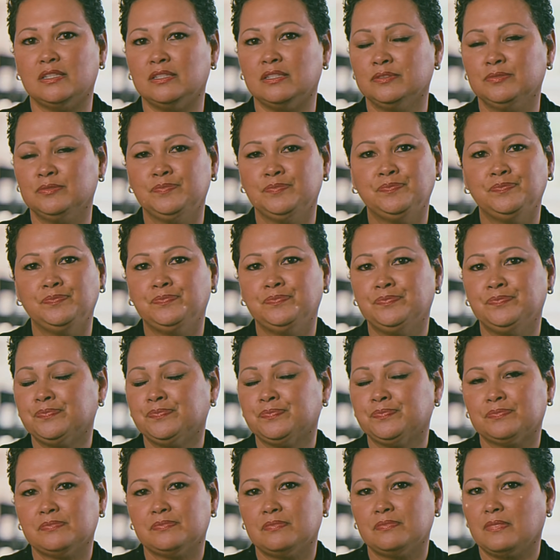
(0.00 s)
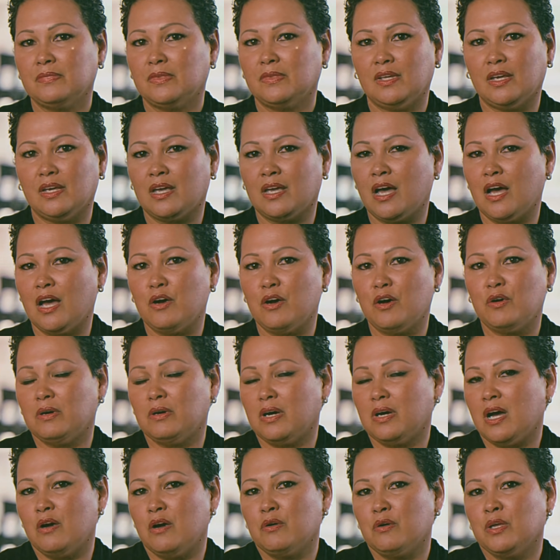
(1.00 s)
the case he severely
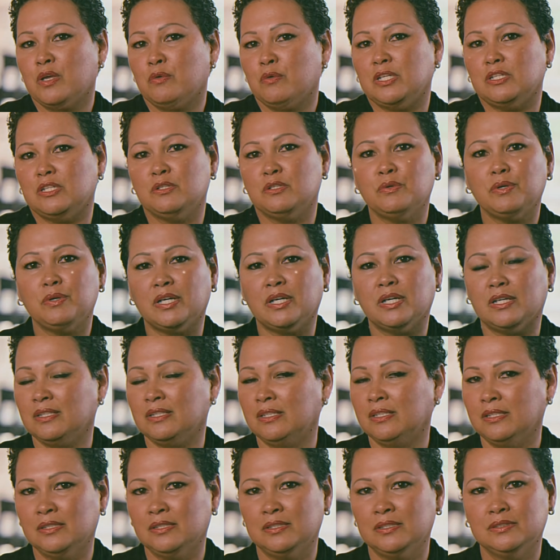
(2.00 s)
injured or even worse,